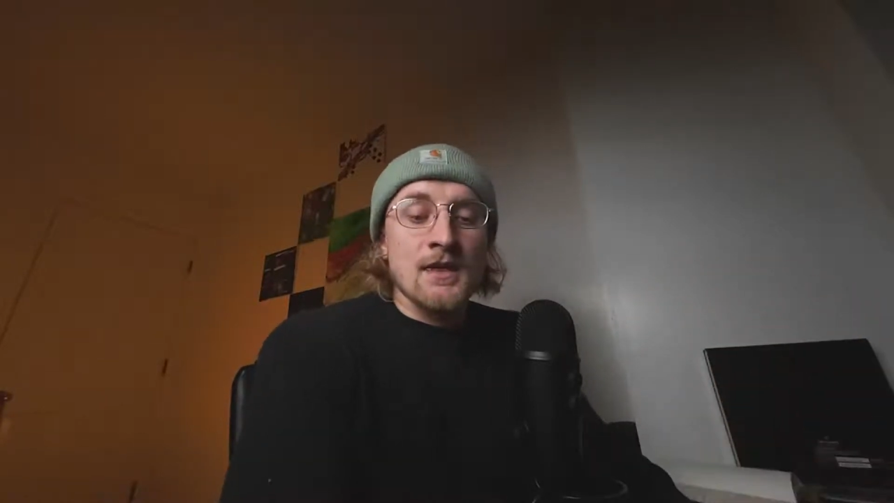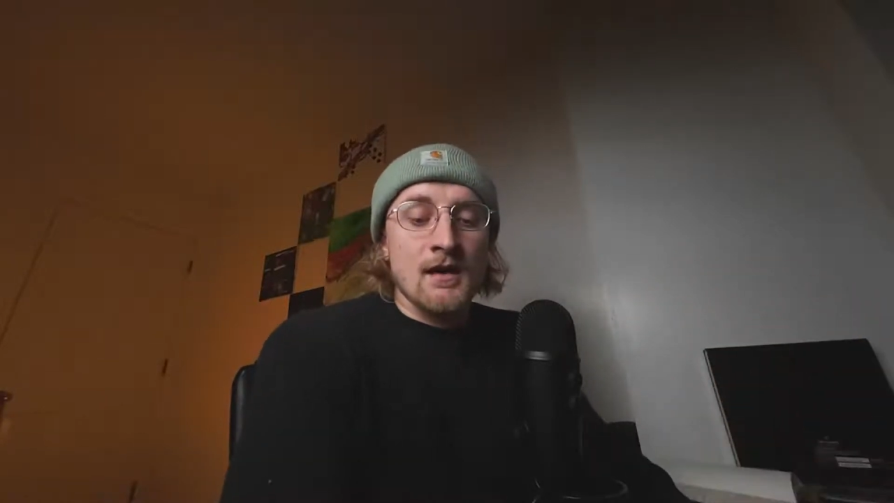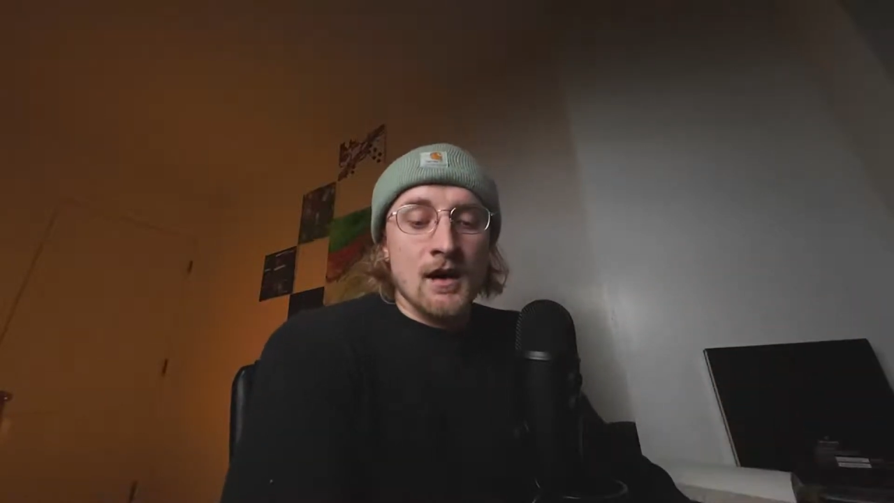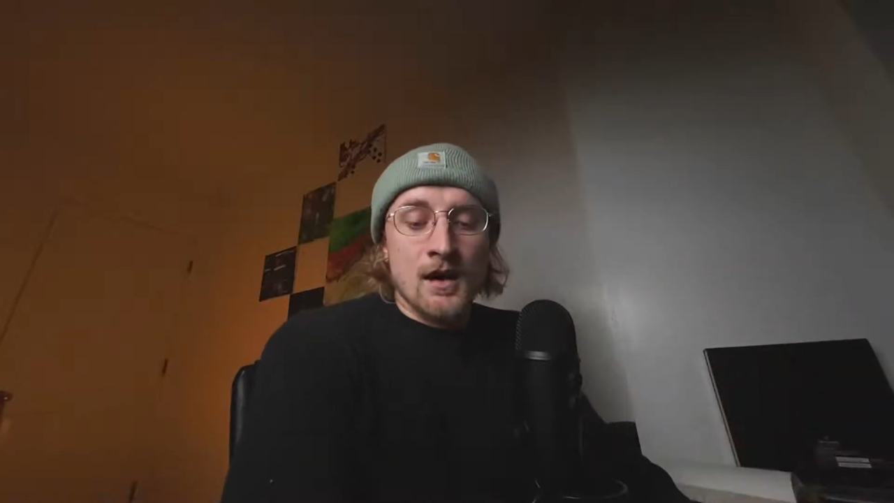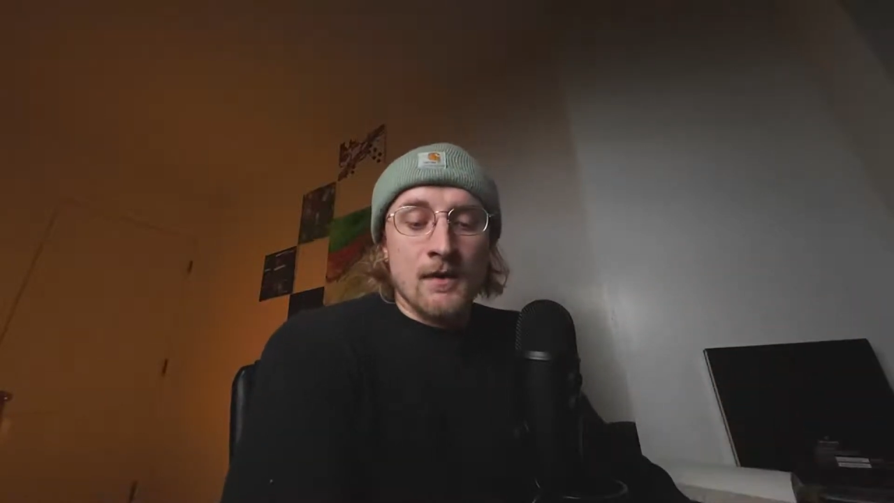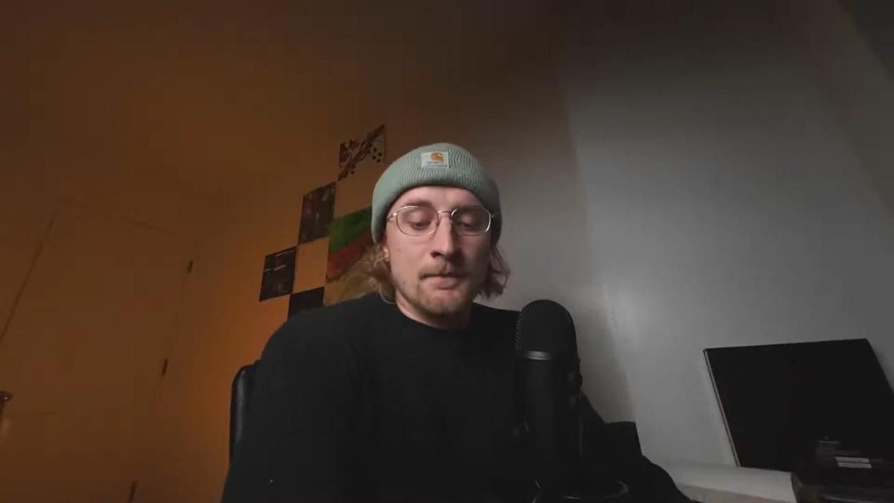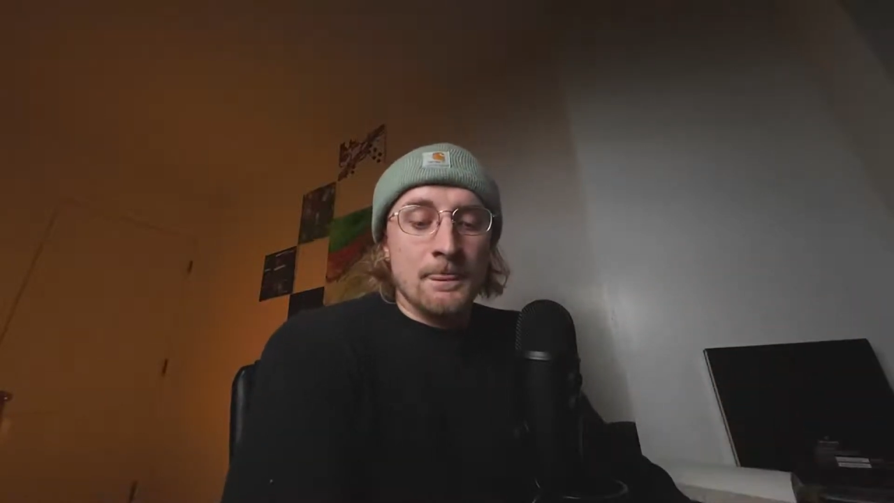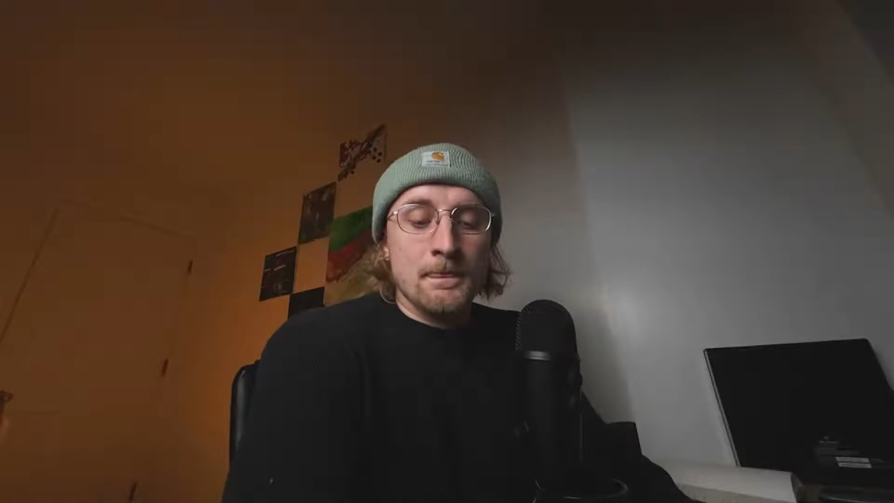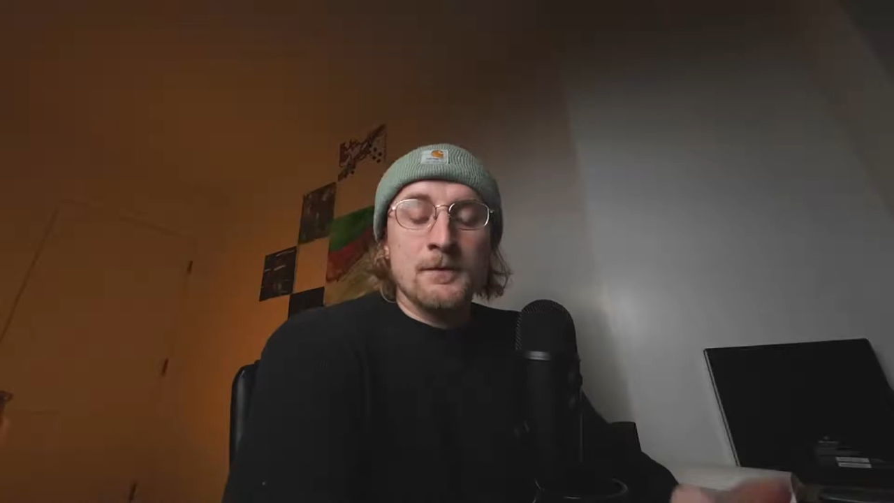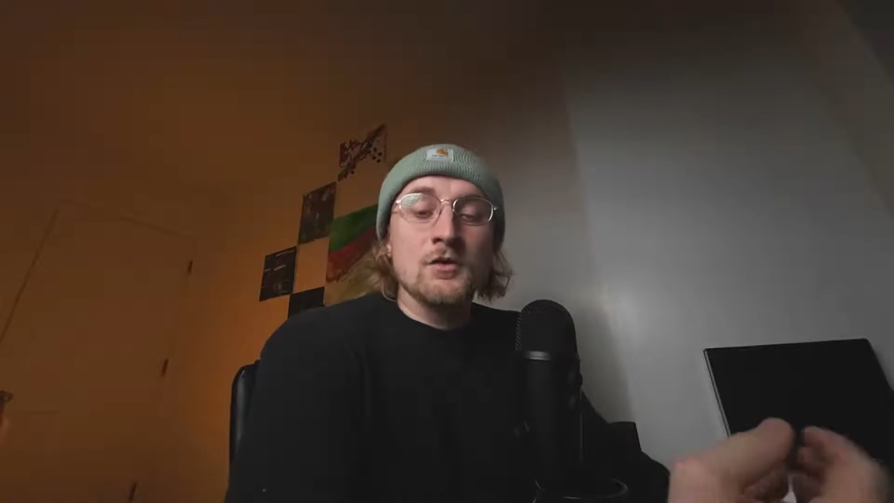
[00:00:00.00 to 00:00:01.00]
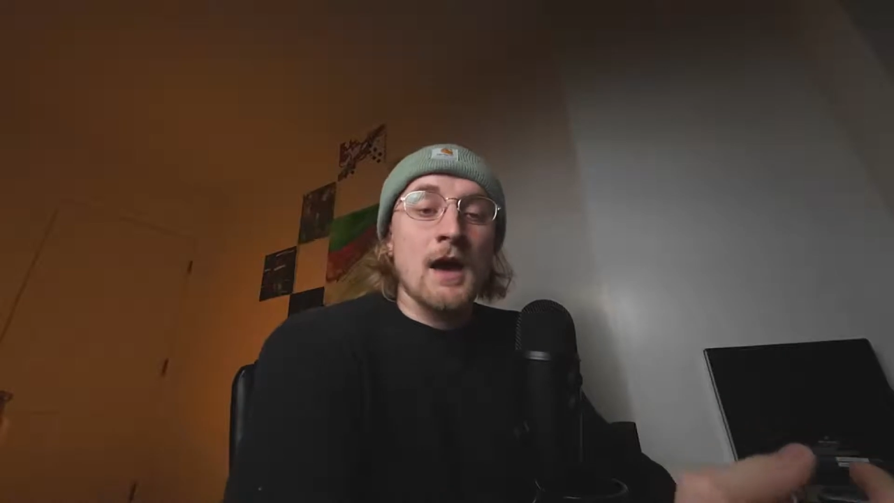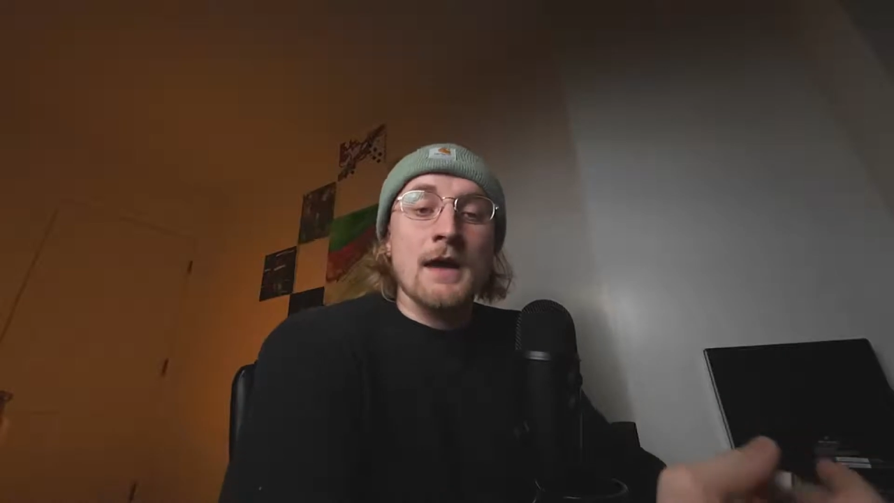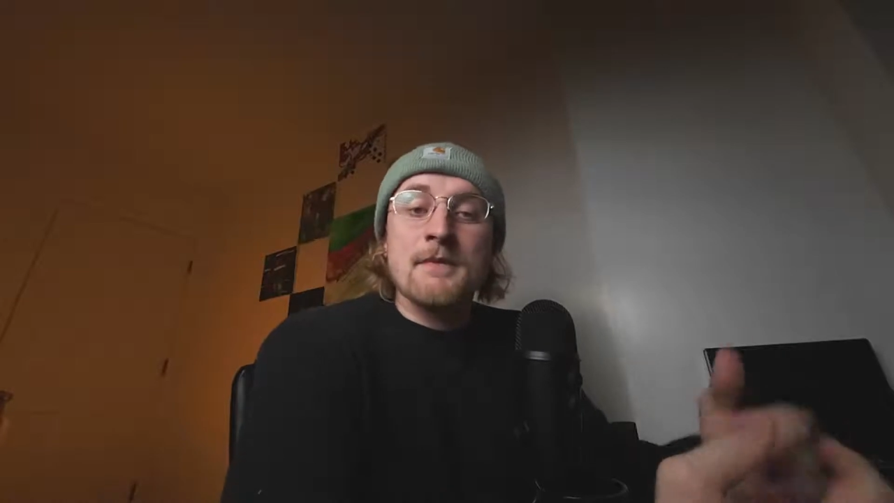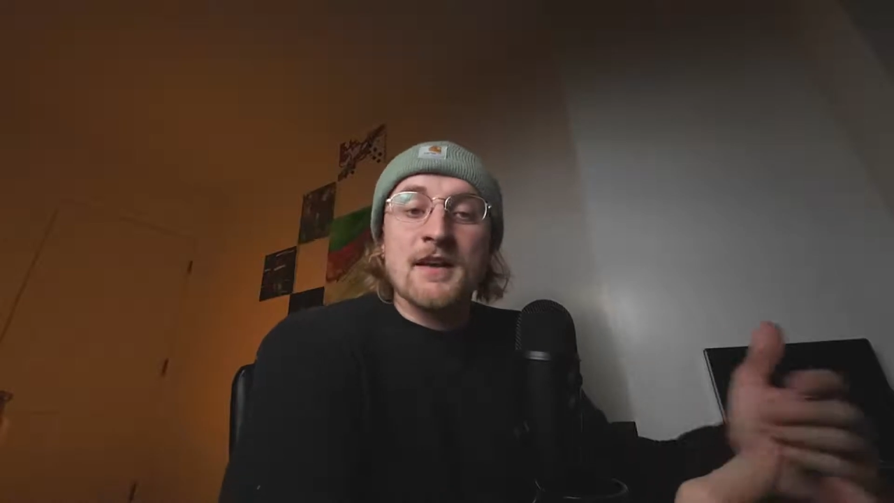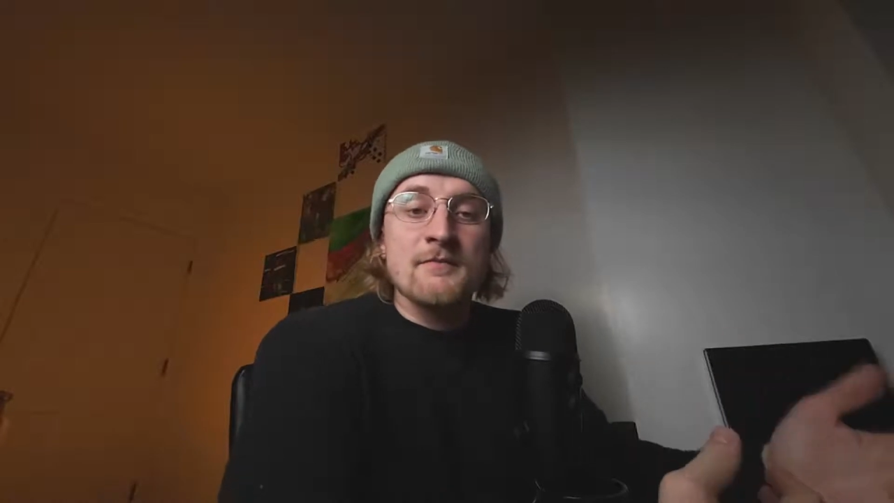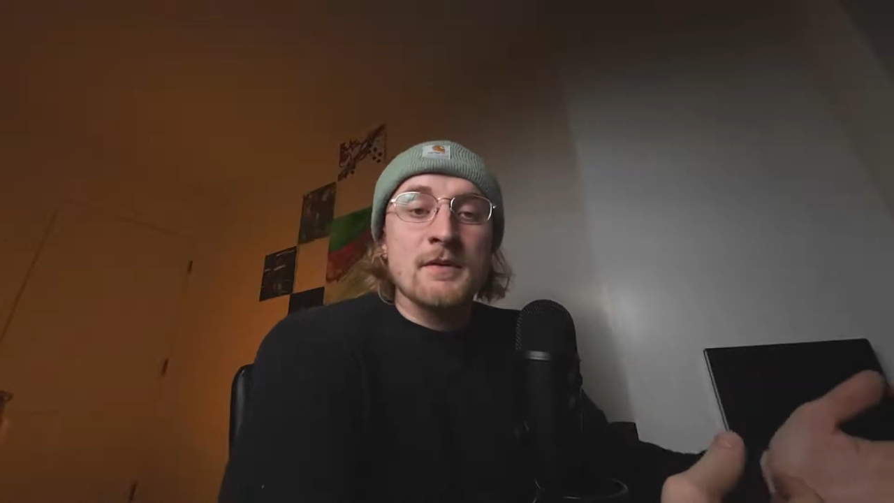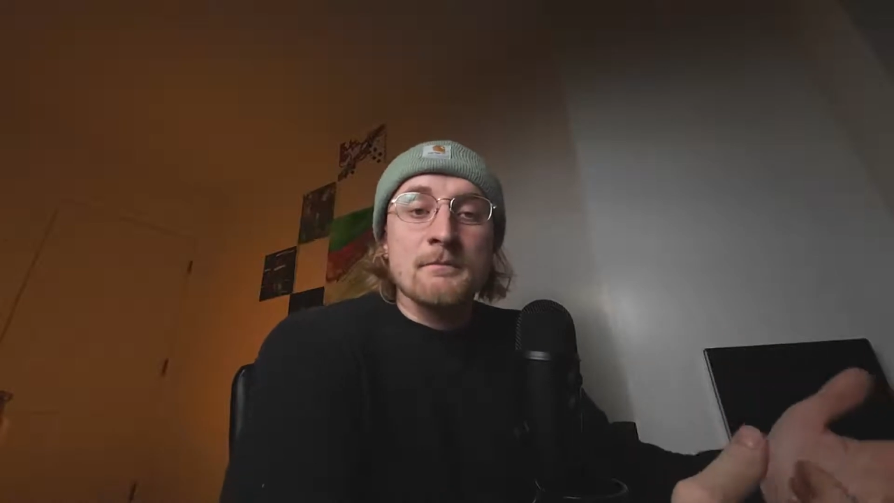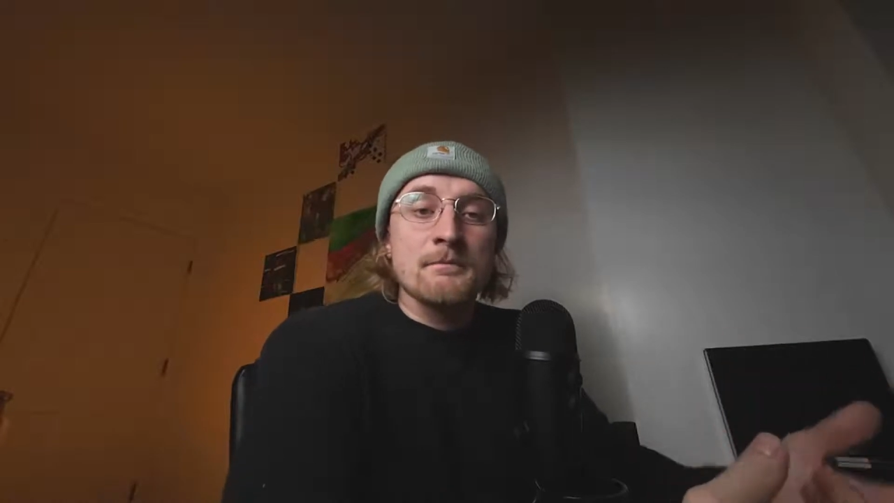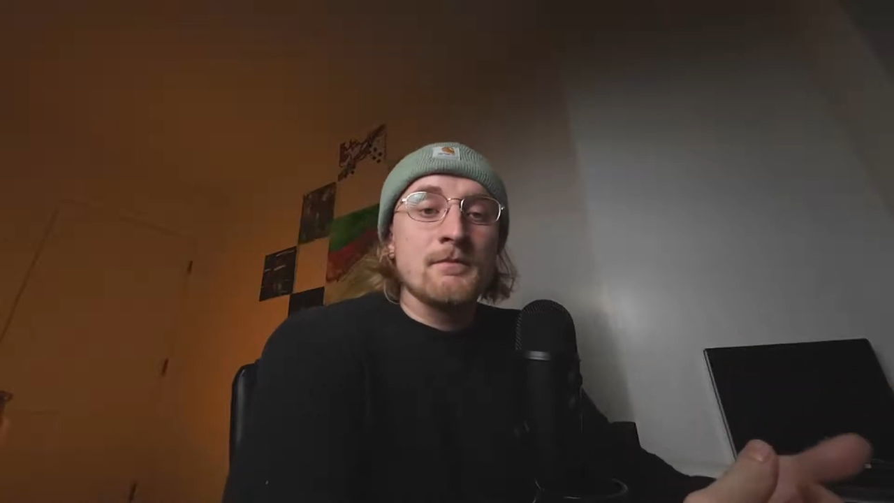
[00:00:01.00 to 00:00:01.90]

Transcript: I may have been